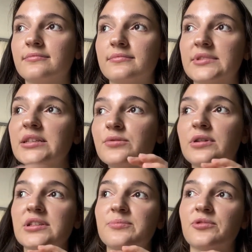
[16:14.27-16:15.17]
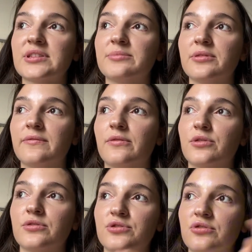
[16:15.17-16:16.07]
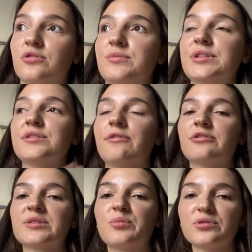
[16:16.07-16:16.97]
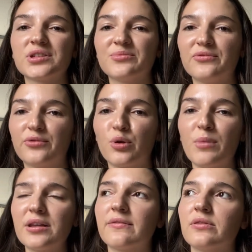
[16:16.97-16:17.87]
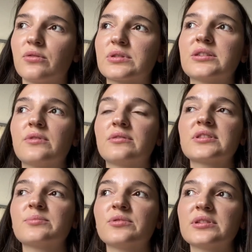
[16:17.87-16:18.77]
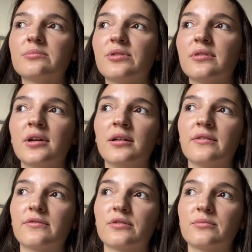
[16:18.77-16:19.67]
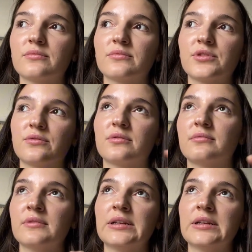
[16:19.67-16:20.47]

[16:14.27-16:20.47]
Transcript: this one responsible for your job, this one responsible for your money flow, this one responsible from your